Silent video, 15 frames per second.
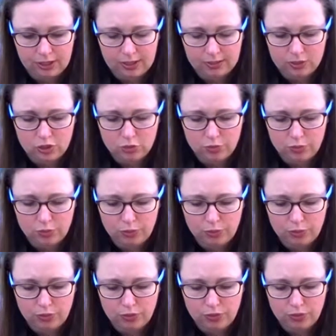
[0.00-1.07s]

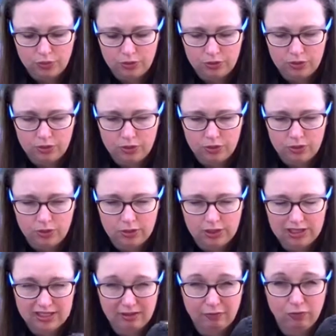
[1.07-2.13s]
spun,
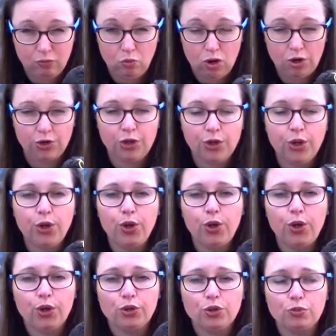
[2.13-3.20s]
except for one,
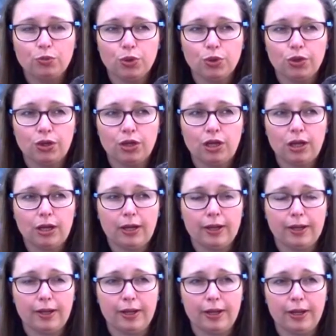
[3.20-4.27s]
spun
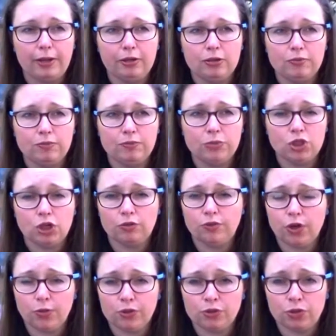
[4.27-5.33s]
short
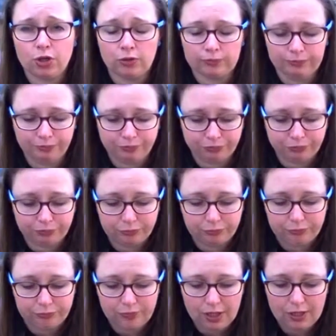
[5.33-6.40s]
forward draw.
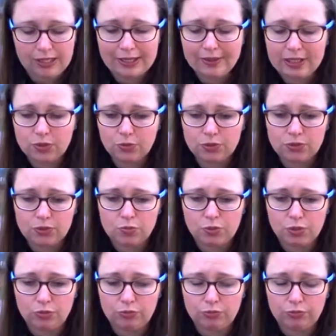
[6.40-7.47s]
Now this wasn't
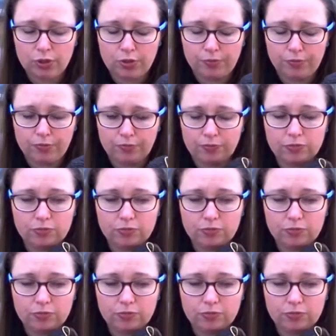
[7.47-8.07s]
spun from